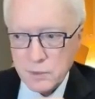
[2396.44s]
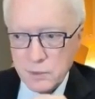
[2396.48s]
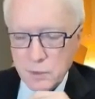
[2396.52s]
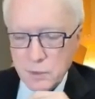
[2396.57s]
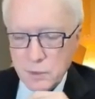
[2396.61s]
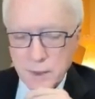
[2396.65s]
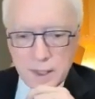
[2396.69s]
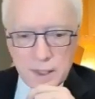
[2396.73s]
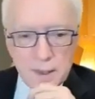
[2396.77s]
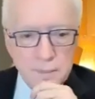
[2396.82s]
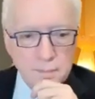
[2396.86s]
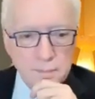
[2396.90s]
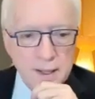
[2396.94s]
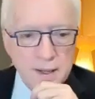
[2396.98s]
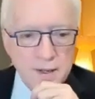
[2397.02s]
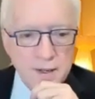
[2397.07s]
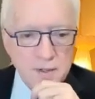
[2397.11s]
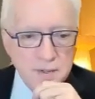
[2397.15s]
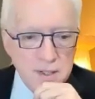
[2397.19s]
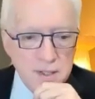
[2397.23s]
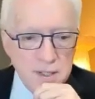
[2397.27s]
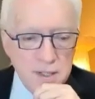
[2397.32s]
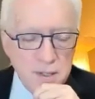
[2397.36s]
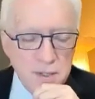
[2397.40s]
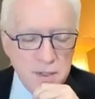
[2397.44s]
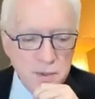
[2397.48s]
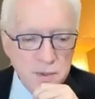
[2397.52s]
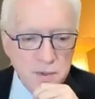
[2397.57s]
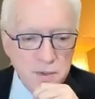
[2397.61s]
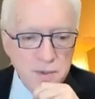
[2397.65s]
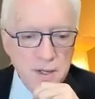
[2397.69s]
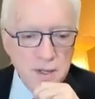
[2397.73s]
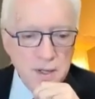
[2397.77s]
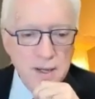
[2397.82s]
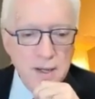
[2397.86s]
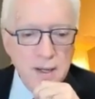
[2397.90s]
20 plus
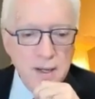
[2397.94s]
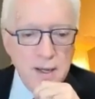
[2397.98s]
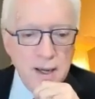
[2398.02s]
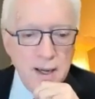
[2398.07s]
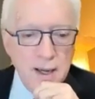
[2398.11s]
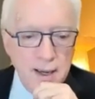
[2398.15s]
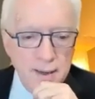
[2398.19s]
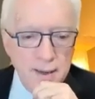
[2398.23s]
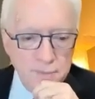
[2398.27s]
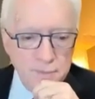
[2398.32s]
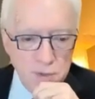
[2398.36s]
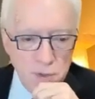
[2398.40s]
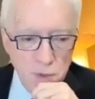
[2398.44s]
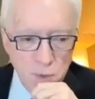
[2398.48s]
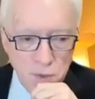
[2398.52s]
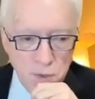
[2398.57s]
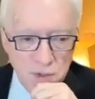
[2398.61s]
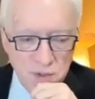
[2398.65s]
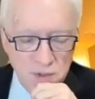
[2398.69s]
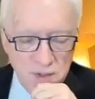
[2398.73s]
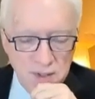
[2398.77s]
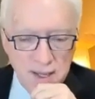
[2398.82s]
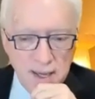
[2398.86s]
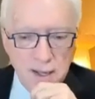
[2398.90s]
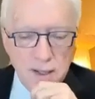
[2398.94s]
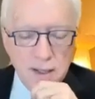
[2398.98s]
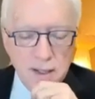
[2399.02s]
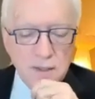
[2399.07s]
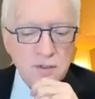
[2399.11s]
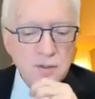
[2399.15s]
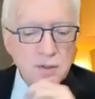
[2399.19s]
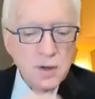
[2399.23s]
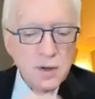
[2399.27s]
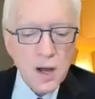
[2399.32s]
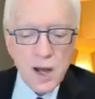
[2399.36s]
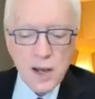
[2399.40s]
years. I've noticed that
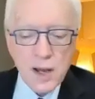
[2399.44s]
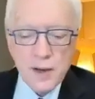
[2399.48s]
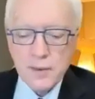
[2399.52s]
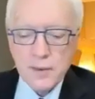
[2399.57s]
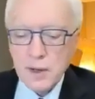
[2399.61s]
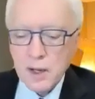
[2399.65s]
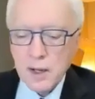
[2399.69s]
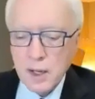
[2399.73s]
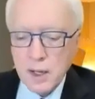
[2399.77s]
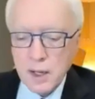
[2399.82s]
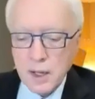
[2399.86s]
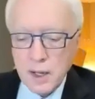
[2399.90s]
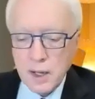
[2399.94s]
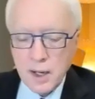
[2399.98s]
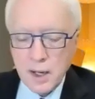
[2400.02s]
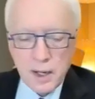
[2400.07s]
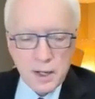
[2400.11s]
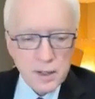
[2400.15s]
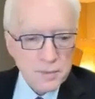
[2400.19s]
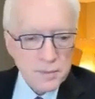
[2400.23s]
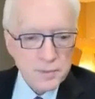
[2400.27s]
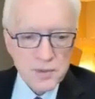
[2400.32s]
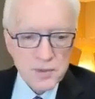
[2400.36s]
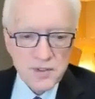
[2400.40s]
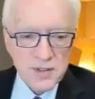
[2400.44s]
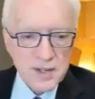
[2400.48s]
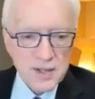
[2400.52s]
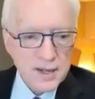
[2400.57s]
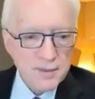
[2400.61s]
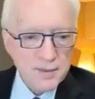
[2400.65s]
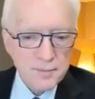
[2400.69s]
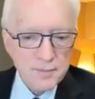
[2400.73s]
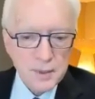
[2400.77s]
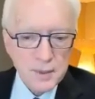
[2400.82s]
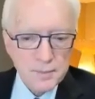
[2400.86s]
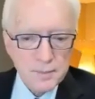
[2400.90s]
it's not 100%
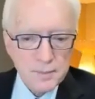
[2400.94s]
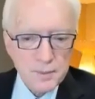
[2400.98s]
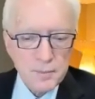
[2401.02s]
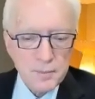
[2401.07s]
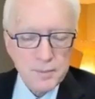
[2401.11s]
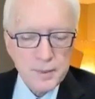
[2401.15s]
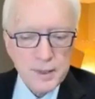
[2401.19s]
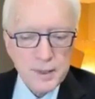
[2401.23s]
of people,